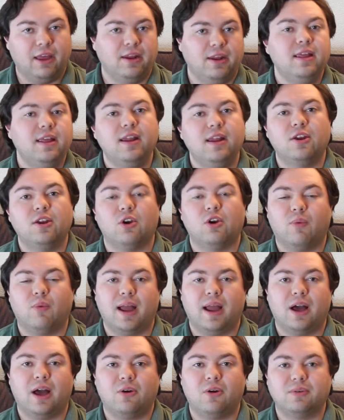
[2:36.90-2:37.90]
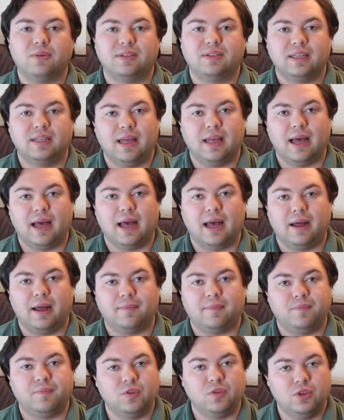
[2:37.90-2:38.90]
In and around
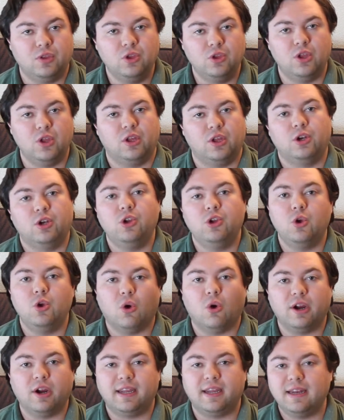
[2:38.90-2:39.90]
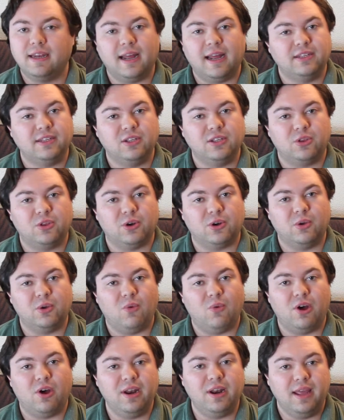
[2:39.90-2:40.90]
New York in
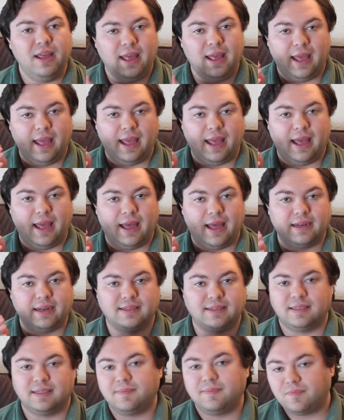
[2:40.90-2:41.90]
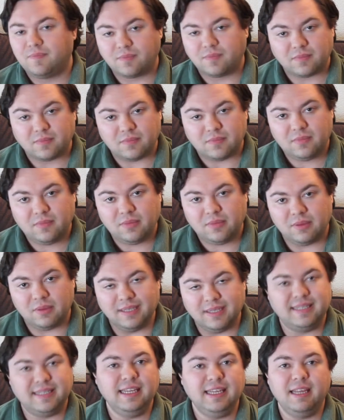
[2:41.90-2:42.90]
1931, and
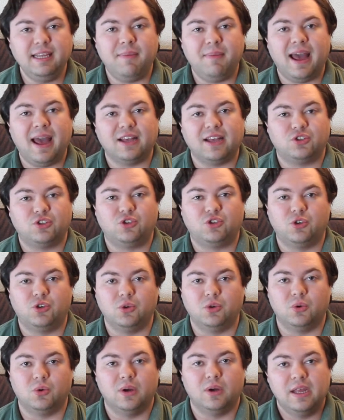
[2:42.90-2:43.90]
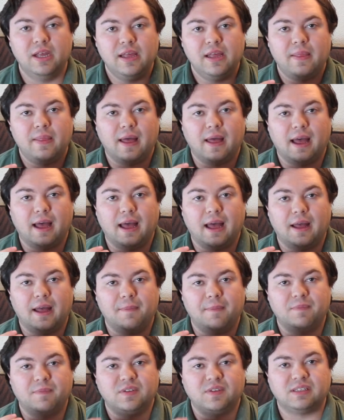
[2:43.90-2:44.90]
the team has to
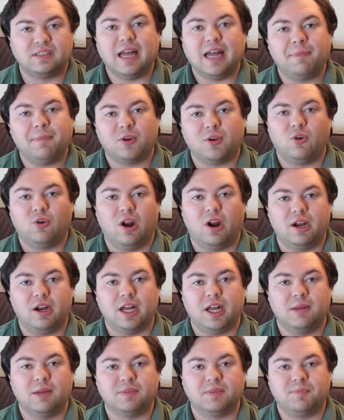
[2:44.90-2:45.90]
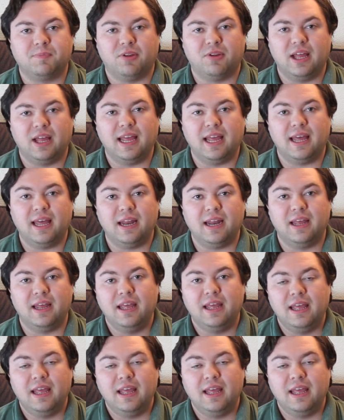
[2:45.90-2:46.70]
stop the Chronicoms' plan,